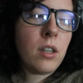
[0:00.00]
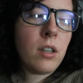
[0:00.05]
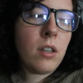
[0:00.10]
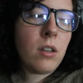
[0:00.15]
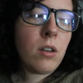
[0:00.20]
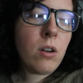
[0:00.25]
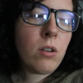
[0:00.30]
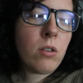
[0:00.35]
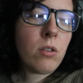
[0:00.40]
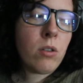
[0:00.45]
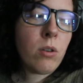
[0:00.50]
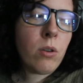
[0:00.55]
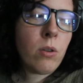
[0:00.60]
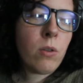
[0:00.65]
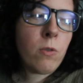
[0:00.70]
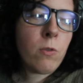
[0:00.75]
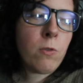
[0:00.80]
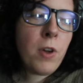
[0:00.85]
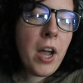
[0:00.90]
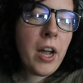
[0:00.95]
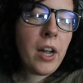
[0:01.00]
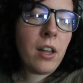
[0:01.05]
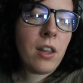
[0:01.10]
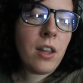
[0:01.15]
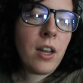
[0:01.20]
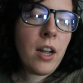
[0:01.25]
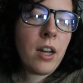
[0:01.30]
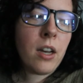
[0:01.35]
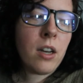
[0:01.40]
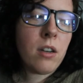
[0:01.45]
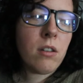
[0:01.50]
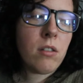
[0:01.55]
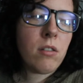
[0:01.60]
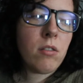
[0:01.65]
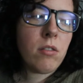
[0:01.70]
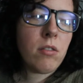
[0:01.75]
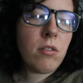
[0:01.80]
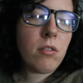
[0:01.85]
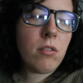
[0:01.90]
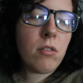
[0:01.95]
then also the fact that
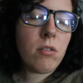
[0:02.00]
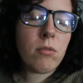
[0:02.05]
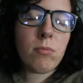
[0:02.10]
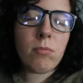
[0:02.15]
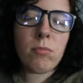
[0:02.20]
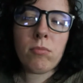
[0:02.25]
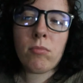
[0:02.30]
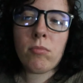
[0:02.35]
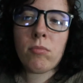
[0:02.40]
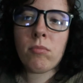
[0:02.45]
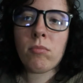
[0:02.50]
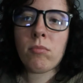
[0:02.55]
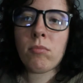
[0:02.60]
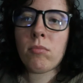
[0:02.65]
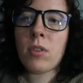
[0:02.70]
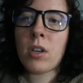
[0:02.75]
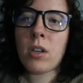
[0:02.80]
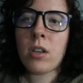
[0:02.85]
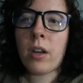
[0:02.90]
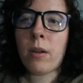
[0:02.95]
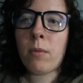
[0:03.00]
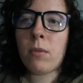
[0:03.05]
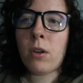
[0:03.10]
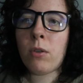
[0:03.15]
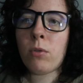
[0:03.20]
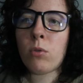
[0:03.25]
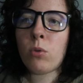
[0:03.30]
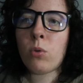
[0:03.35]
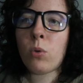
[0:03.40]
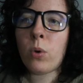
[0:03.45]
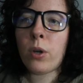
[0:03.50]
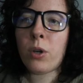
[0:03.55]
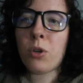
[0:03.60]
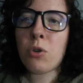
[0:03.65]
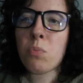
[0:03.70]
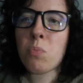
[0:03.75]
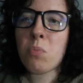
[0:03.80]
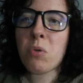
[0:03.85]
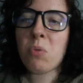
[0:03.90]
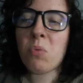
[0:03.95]
doesn't have enough
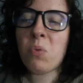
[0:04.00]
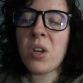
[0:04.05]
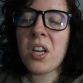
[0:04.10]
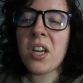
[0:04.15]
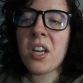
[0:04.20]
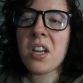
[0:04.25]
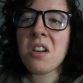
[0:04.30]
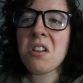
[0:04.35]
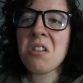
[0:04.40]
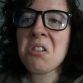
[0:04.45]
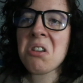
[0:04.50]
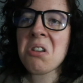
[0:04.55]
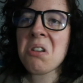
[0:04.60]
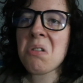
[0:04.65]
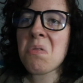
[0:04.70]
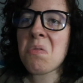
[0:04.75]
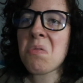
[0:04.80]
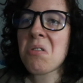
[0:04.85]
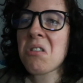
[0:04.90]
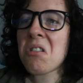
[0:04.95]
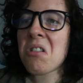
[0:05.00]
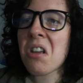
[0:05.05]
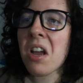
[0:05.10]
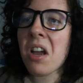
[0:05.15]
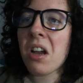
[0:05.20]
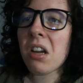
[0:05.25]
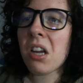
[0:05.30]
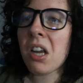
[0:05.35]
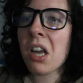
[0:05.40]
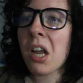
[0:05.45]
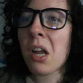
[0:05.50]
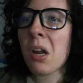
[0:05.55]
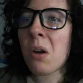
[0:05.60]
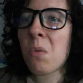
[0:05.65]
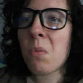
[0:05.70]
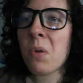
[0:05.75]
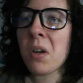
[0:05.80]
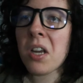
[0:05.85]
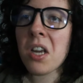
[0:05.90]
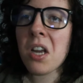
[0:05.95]
storage. But we can deal with that,
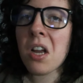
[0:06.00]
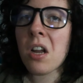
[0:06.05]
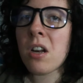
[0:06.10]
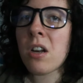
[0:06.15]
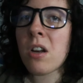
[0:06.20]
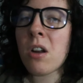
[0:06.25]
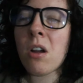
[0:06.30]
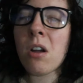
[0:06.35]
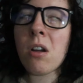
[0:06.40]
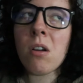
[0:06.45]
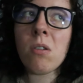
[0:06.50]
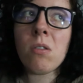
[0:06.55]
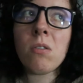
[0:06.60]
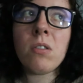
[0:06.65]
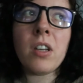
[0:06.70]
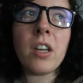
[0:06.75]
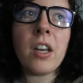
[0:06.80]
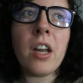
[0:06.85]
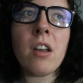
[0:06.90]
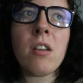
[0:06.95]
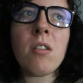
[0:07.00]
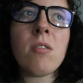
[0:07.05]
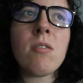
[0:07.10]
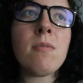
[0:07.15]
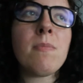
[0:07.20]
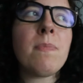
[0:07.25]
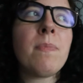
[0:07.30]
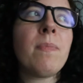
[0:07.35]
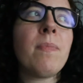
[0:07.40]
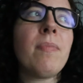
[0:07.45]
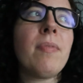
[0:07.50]
can't we? I know, yes.